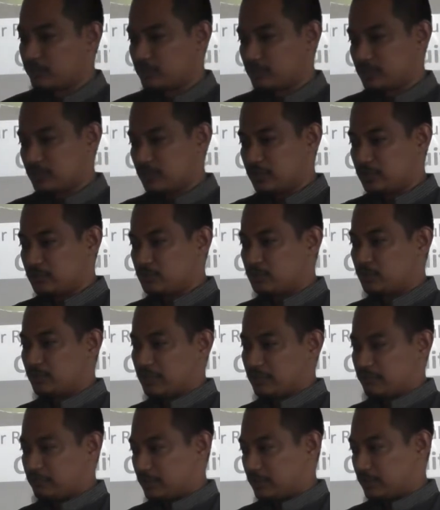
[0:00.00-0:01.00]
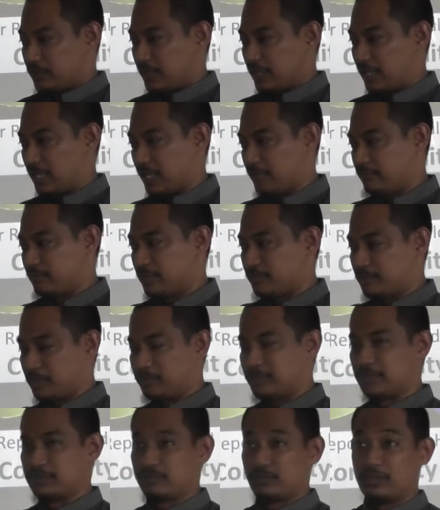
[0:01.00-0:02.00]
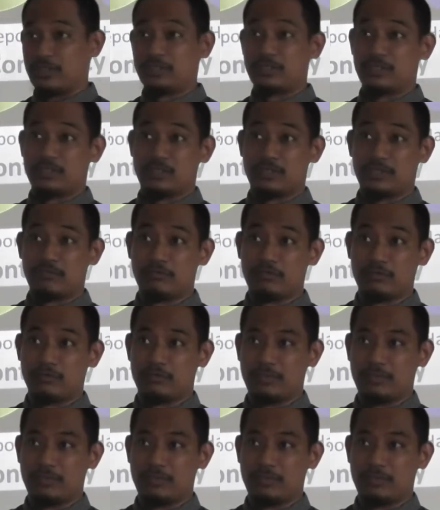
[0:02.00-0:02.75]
the students do not even have a purpose for literature review.